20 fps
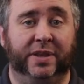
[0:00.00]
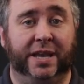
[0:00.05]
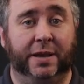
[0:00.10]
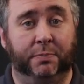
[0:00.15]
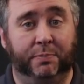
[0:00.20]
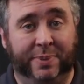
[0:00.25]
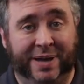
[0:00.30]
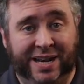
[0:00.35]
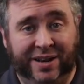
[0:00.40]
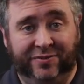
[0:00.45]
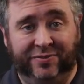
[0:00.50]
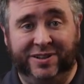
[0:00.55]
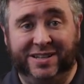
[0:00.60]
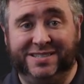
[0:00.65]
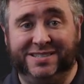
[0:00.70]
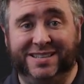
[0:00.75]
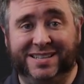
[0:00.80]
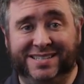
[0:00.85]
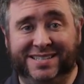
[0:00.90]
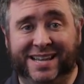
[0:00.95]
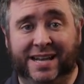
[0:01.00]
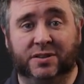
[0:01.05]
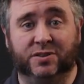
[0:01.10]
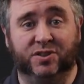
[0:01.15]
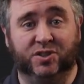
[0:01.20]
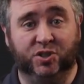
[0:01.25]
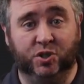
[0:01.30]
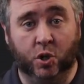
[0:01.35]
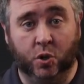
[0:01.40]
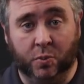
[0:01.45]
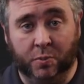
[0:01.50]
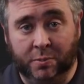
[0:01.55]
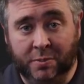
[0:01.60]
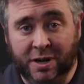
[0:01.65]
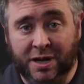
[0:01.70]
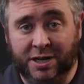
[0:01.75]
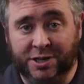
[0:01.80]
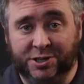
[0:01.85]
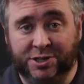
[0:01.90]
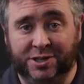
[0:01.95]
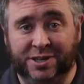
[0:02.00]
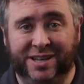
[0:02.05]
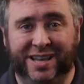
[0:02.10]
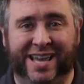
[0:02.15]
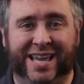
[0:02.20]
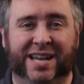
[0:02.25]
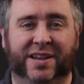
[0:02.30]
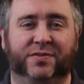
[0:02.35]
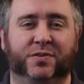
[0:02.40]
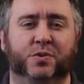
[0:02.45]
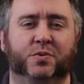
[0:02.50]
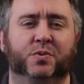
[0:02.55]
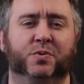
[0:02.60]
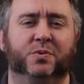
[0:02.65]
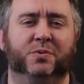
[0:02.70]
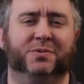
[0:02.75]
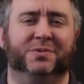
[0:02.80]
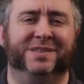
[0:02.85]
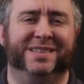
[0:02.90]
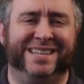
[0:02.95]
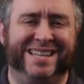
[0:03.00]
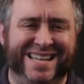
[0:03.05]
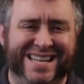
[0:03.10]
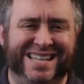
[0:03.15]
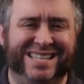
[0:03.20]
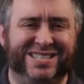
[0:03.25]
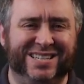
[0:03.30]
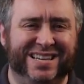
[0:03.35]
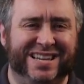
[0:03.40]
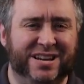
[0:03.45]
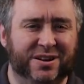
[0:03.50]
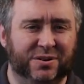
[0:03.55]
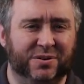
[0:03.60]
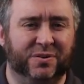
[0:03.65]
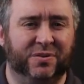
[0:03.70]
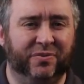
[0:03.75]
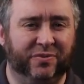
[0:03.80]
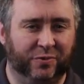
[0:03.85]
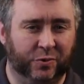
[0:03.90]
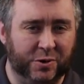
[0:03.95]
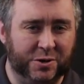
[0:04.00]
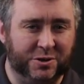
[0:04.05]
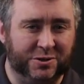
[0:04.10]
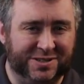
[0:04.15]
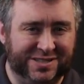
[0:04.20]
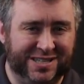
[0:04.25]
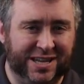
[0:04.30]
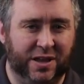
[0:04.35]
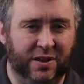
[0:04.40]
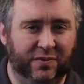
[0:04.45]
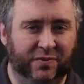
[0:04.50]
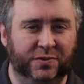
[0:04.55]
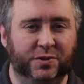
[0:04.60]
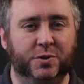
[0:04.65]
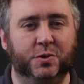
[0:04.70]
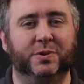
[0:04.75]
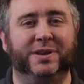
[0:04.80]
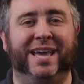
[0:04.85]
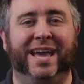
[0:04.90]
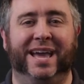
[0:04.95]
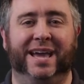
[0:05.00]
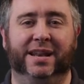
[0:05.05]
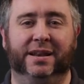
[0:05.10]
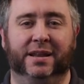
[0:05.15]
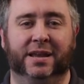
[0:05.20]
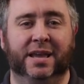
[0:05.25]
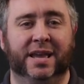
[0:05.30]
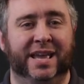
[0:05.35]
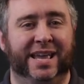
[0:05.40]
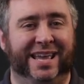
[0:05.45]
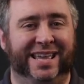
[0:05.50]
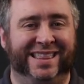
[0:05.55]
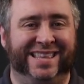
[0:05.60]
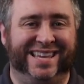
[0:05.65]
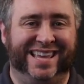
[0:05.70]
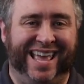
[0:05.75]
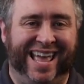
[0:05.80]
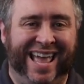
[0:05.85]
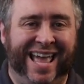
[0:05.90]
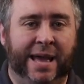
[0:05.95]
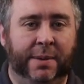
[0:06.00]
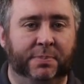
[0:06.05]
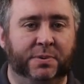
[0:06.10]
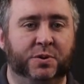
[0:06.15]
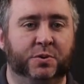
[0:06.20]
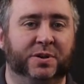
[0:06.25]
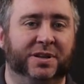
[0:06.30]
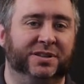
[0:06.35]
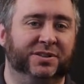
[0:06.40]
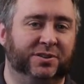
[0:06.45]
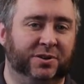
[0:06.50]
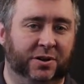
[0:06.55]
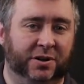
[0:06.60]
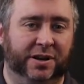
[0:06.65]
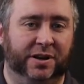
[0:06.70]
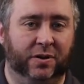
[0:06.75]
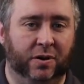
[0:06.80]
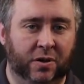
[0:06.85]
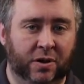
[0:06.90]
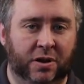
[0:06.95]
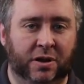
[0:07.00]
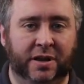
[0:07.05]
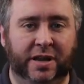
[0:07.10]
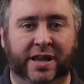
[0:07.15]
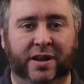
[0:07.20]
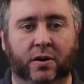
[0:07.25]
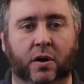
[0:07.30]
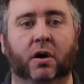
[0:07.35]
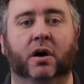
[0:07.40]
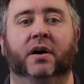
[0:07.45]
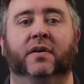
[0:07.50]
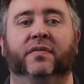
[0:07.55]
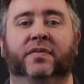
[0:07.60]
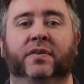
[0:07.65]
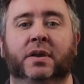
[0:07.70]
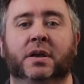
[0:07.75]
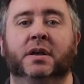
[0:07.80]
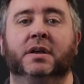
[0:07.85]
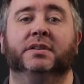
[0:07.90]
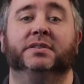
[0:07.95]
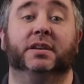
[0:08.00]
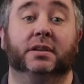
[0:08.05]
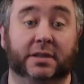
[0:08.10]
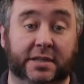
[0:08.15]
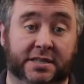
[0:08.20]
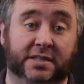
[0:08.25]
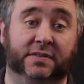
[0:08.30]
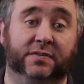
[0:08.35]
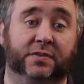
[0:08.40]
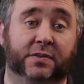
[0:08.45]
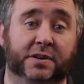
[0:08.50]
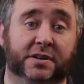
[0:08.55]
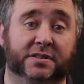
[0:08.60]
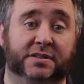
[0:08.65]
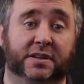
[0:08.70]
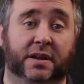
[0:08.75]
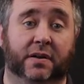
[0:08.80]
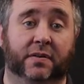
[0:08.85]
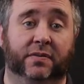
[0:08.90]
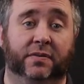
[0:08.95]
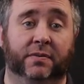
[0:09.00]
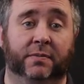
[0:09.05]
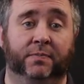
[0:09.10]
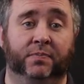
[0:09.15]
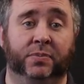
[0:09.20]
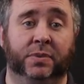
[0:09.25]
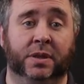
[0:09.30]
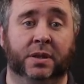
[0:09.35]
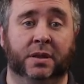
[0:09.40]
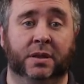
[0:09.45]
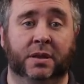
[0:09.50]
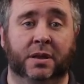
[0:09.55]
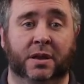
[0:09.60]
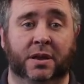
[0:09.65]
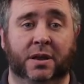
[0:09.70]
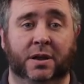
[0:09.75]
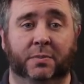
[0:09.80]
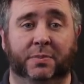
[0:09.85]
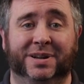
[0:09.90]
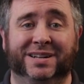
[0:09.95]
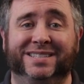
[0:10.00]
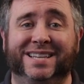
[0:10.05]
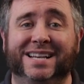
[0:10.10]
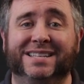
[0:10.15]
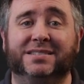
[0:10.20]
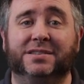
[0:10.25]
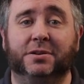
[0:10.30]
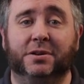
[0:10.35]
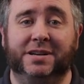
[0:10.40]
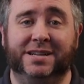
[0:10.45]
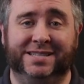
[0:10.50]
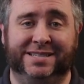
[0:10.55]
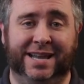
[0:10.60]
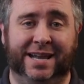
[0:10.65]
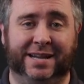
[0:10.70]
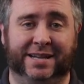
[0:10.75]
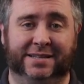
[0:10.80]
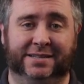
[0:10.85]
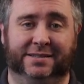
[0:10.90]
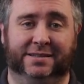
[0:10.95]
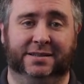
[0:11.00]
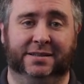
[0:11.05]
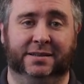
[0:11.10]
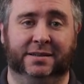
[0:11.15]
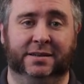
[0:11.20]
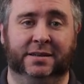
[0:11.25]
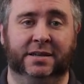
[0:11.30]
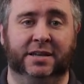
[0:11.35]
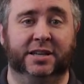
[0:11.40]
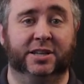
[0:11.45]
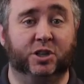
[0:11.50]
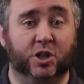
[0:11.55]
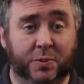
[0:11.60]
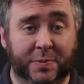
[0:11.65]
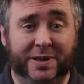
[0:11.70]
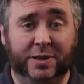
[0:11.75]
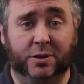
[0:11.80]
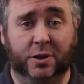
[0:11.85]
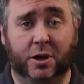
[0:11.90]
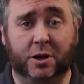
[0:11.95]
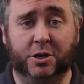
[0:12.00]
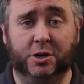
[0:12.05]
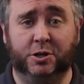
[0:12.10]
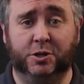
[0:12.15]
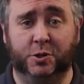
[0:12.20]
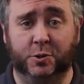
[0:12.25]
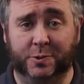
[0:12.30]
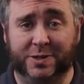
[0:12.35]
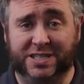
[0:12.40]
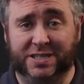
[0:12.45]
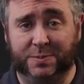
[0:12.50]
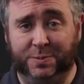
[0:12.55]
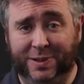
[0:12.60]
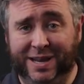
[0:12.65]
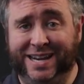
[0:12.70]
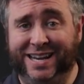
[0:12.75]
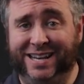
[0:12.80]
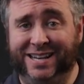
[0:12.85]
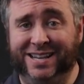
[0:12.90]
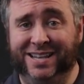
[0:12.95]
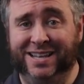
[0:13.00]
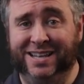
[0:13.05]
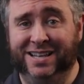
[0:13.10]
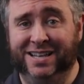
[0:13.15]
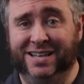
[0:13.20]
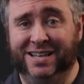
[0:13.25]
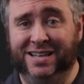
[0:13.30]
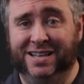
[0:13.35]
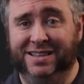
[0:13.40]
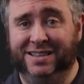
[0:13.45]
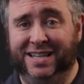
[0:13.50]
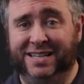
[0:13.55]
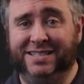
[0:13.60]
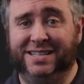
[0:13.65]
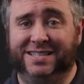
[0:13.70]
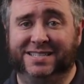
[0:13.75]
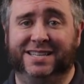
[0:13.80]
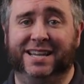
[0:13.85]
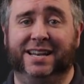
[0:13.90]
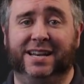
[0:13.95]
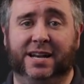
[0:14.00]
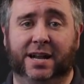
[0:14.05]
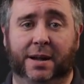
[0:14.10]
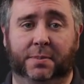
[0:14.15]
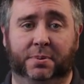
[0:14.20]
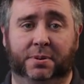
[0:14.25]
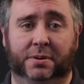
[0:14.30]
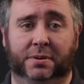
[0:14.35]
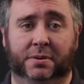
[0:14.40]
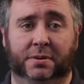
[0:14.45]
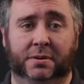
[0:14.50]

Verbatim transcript: It benefits the sound so much, and if you need to hear for yourself, you can. In the app, you can turn it on and off to listen for yourself. But it takes 30 seconds. It took me longer to explain it than to set it up.